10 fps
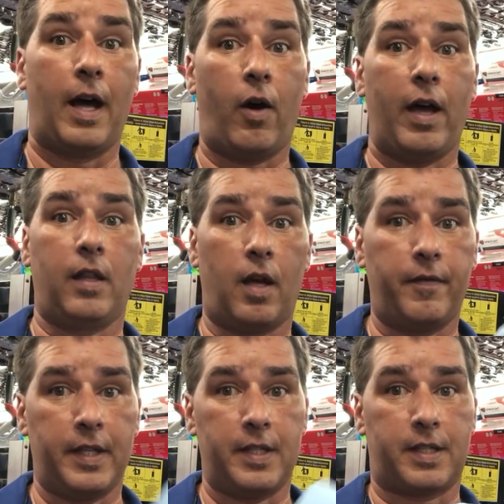Now I
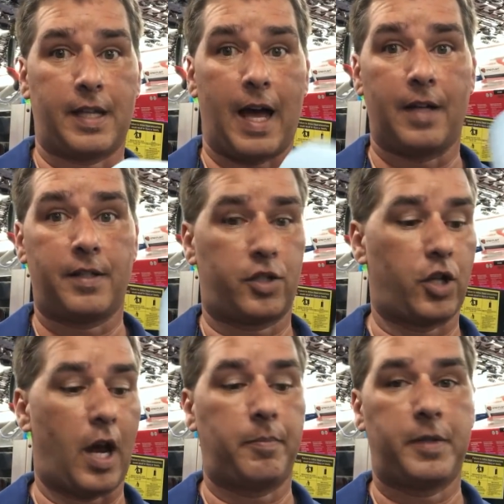love these Scott's
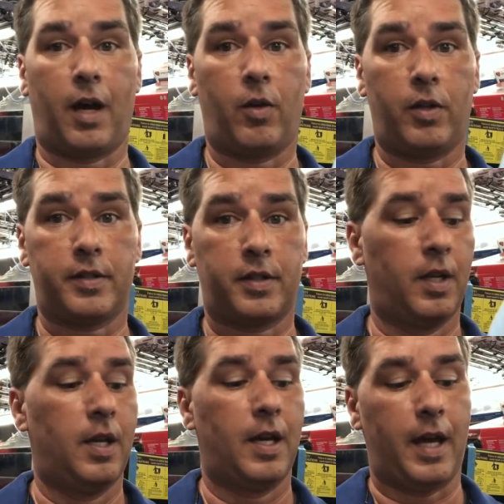shop towels.
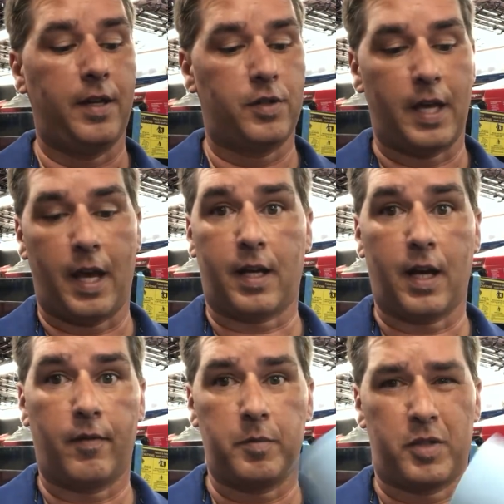I use the heck
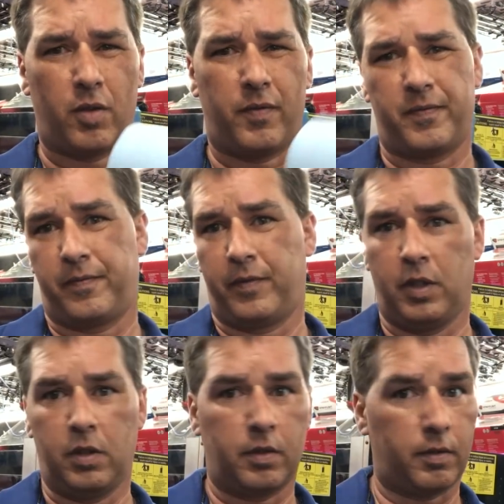out of them, so if
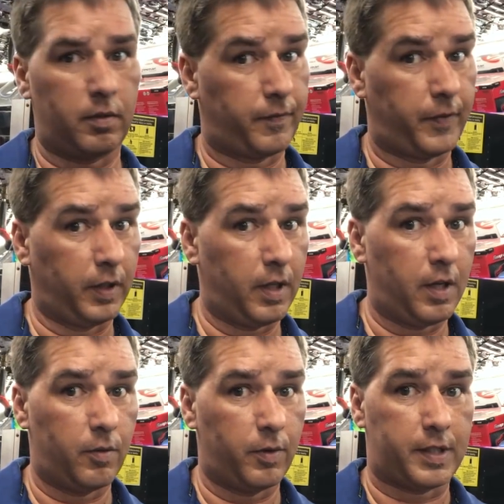you're
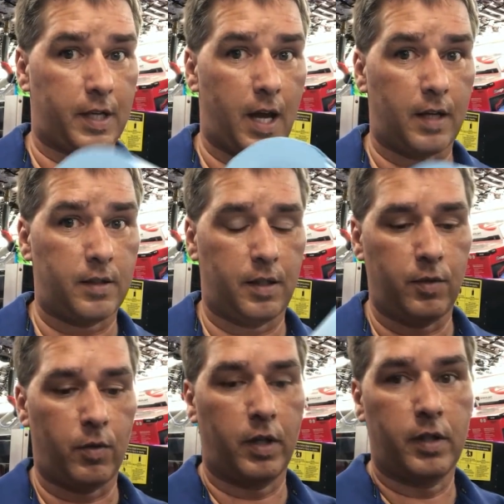affiliated with Scott's and
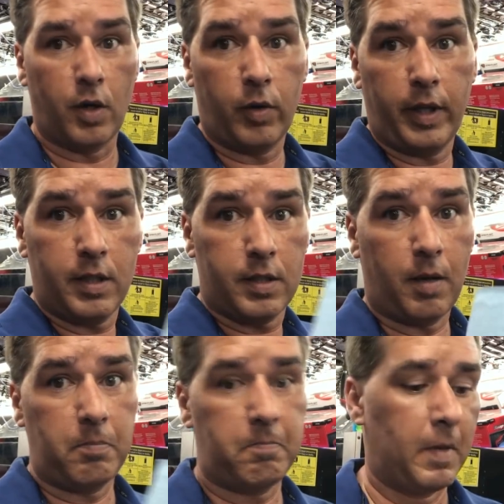you want to donate
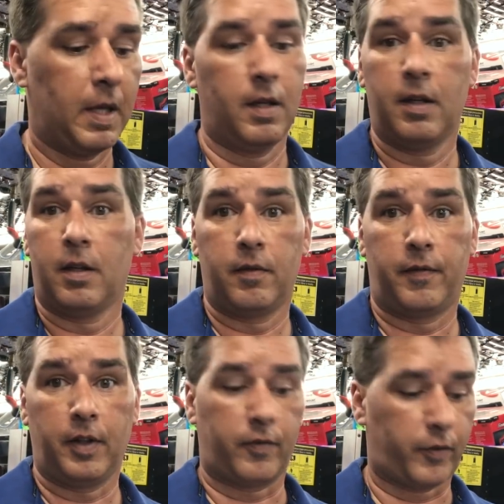some,
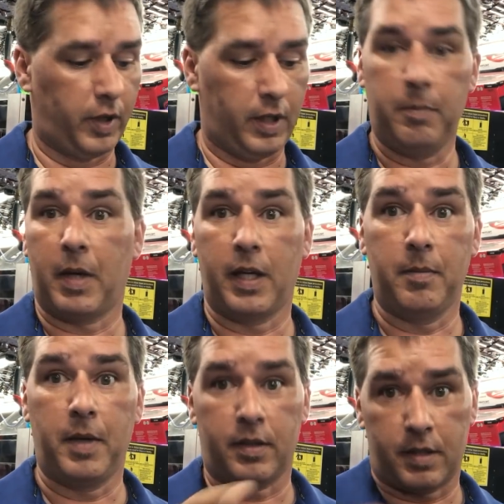feel free. My
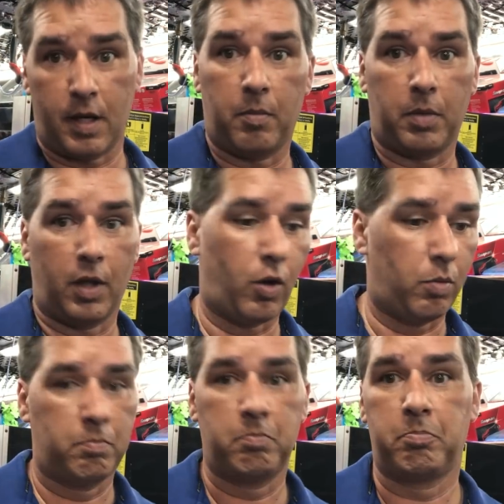email's down
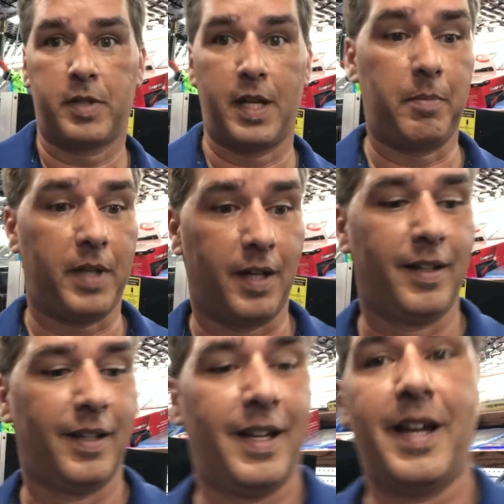below. Send me an
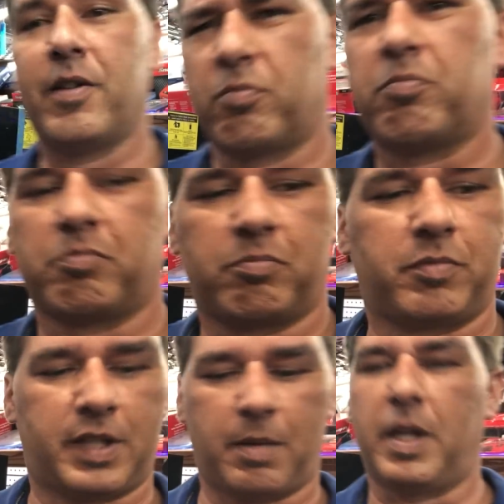
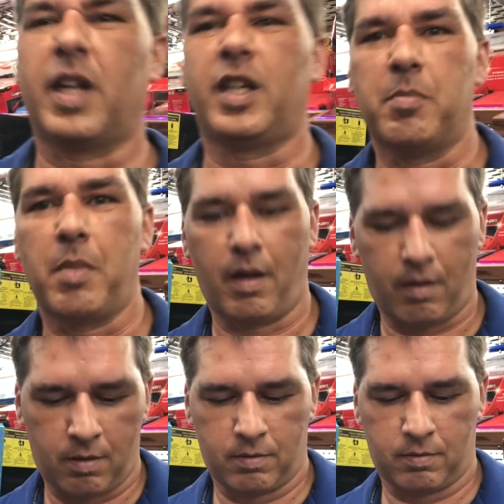email.
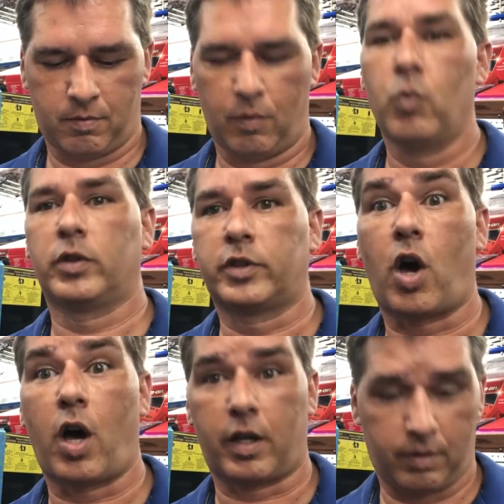We'll
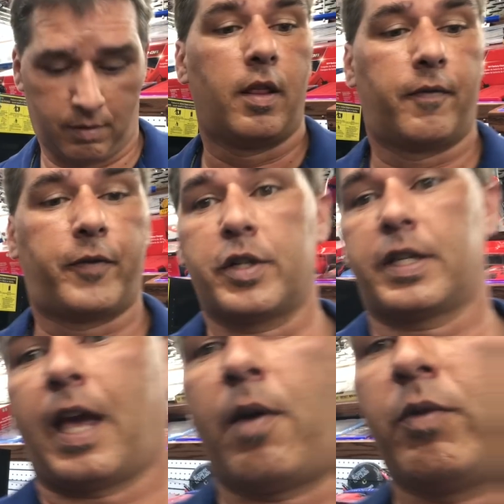talk. The first thing I